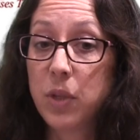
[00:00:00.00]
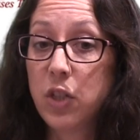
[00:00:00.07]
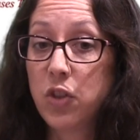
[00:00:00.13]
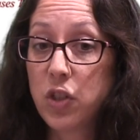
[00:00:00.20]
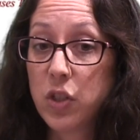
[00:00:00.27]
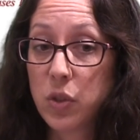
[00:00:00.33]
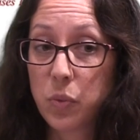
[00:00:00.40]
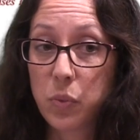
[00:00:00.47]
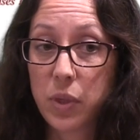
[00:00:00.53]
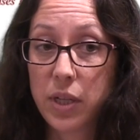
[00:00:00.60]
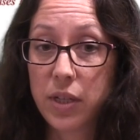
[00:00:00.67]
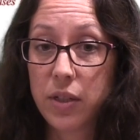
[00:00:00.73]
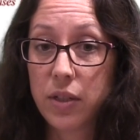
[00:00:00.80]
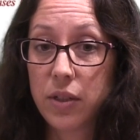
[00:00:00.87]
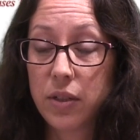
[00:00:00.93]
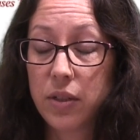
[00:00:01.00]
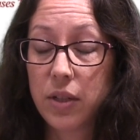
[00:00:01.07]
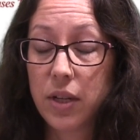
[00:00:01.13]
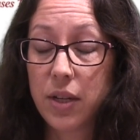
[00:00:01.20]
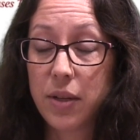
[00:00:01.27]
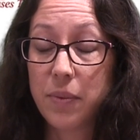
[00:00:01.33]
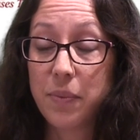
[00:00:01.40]
regions
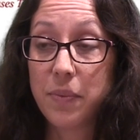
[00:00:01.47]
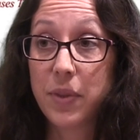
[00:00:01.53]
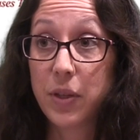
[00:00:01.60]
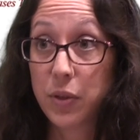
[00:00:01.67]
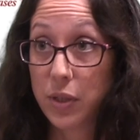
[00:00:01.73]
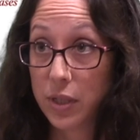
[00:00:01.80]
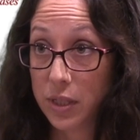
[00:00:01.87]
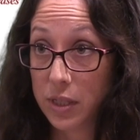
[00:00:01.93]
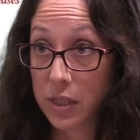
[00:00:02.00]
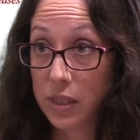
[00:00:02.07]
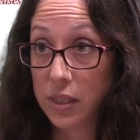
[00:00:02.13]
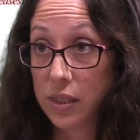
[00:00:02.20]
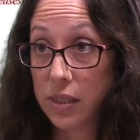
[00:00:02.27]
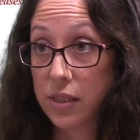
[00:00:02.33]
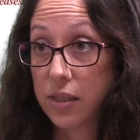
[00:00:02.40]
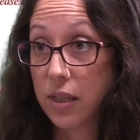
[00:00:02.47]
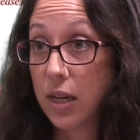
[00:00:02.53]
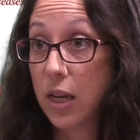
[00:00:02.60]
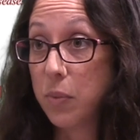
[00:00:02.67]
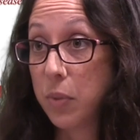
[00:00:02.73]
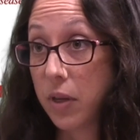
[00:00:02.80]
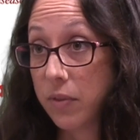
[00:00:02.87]
where there is
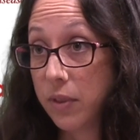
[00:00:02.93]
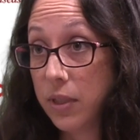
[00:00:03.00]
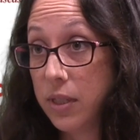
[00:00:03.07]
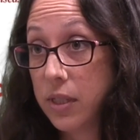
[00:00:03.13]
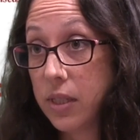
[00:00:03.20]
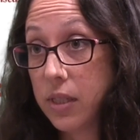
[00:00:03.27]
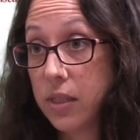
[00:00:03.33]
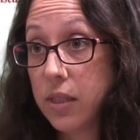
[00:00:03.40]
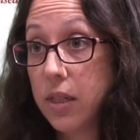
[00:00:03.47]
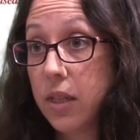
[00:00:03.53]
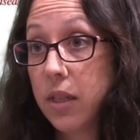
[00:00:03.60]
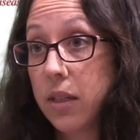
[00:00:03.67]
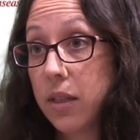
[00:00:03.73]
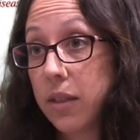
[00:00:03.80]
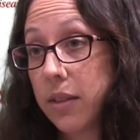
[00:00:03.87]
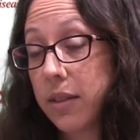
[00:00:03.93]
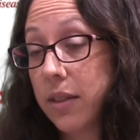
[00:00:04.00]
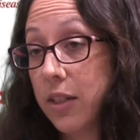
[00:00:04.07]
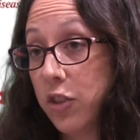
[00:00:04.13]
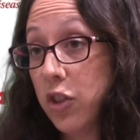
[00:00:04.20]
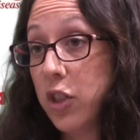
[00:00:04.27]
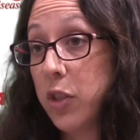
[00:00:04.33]
high prevalence,
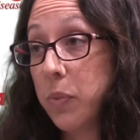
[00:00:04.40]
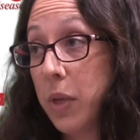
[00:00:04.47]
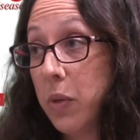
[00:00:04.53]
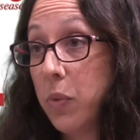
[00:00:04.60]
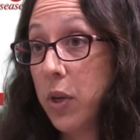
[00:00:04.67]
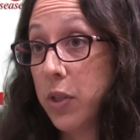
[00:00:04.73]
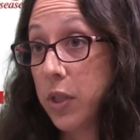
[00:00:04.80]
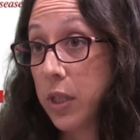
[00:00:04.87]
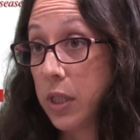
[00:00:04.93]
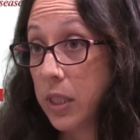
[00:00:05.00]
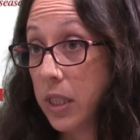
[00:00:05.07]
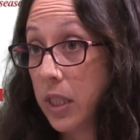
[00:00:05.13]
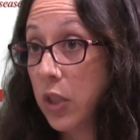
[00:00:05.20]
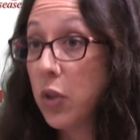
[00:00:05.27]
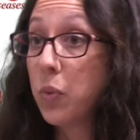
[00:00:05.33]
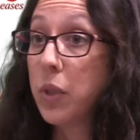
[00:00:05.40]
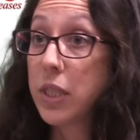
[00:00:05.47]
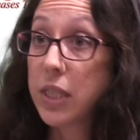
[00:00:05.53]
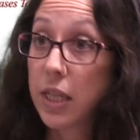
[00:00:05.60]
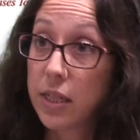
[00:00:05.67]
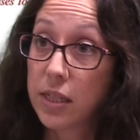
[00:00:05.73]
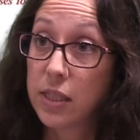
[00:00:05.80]
clinicians may want to consider
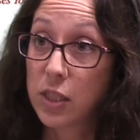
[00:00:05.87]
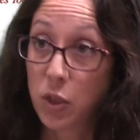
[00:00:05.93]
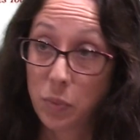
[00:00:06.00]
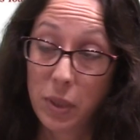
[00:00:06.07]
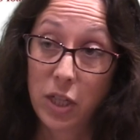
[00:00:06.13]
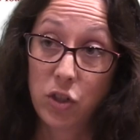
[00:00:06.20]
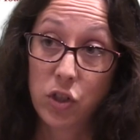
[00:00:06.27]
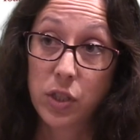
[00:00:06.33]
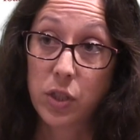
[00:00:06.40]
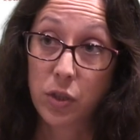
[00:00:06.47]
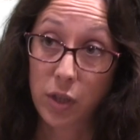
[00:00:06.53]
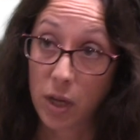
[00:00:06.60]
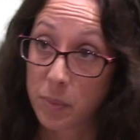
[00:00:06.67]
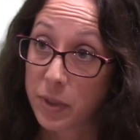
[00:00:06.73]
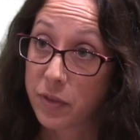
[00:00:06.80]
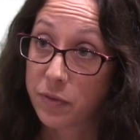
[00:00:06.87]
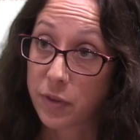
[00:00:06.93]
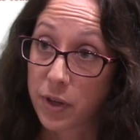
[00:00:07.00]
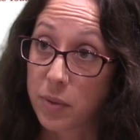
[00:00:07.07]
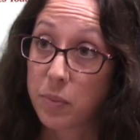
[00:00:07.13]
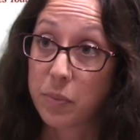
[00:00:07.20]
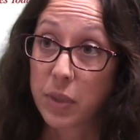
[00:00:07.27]
what settings their patients are coming
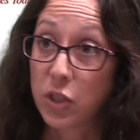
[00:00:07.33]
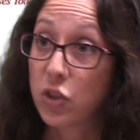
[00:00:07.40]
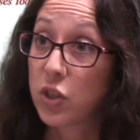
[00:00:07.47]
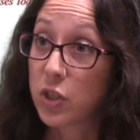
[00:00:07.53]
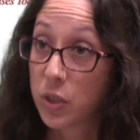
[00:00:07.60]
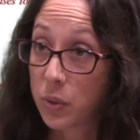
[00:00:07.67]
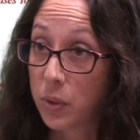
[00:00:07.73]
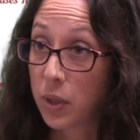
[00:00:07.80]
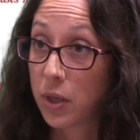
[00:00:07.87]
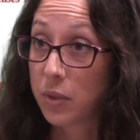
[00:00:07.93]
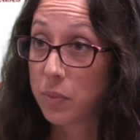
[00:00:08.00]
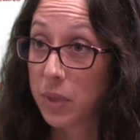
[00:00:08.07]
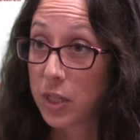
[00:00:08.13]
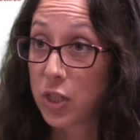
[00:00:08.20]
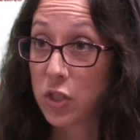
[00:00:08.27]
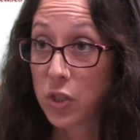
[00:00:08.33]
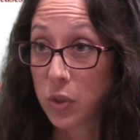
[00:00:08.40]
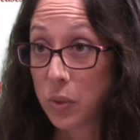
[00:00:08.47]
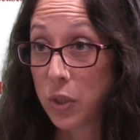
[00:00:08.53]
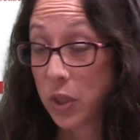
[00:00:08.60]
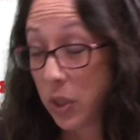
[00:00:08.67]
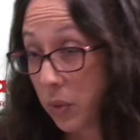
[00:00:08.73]
from. Patients who are admitted
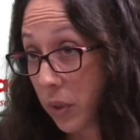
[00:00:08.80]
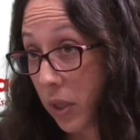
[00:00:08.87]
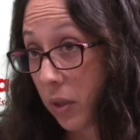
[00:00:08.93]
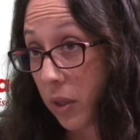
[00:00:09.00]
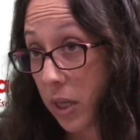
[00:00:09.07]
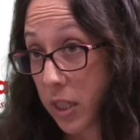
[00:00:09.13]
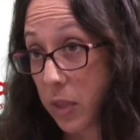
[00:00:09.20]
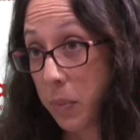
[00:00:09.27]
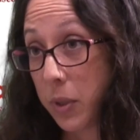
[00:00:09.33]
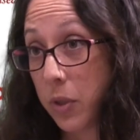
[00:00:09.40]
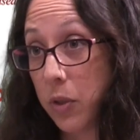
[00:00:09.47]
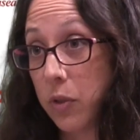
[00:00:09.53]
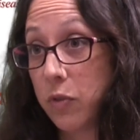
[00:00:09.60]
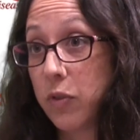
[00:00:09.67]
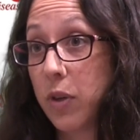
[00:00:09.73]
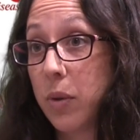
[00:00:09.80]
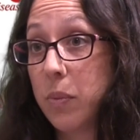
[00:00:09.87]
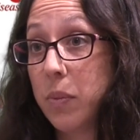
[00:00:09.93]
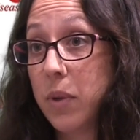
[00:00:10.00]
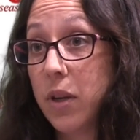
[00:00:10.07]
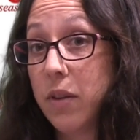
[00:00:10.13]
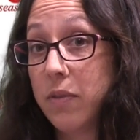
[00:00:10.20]
to an acute care hospital
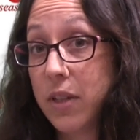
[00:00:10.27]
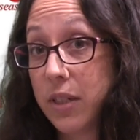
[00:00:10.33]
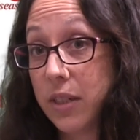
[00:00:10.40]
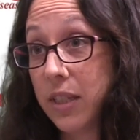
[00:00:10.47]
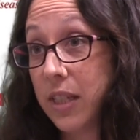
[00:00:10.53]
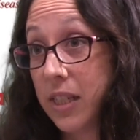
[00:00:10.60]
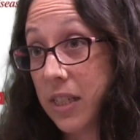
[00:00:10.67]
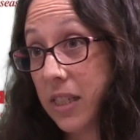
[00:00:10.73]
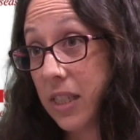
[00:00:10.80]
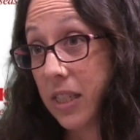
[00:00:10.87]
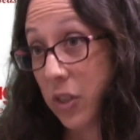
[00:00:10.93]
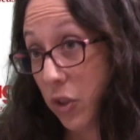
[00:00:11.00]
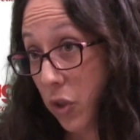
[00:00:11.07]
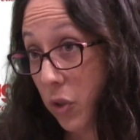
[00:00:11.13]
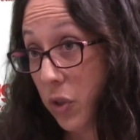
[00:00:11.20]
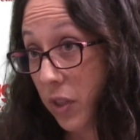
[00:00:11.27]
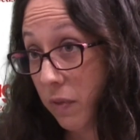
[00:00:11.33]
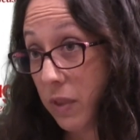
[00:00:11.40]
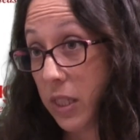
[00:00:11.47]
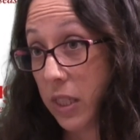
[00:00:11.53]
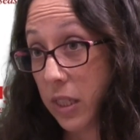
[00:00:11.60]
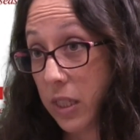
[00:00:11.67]
from a ventilated skilled nursing
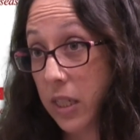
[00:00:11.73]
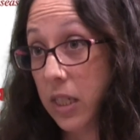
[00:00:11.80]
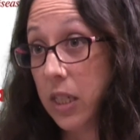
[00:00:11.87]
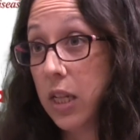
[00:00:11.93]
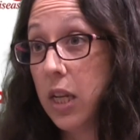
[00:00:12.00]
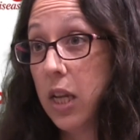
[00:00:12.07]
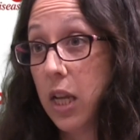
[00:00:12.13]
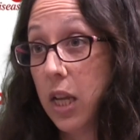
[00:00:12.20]
facility